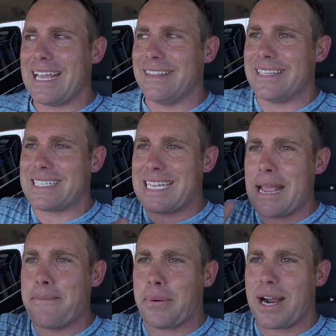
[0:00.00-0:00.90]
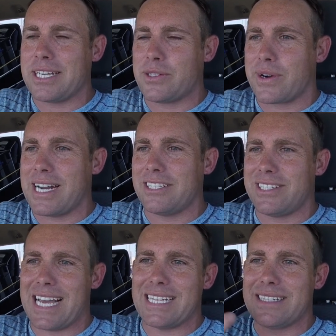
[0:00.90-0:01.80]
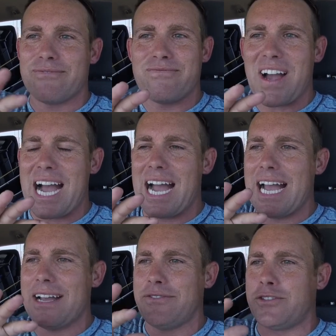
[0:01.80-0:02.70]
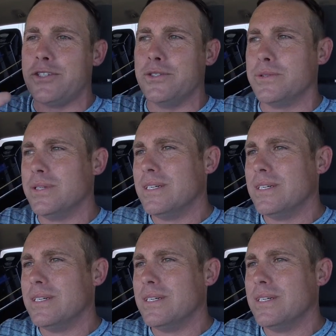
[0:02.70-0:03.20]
in the same price range, that $5 to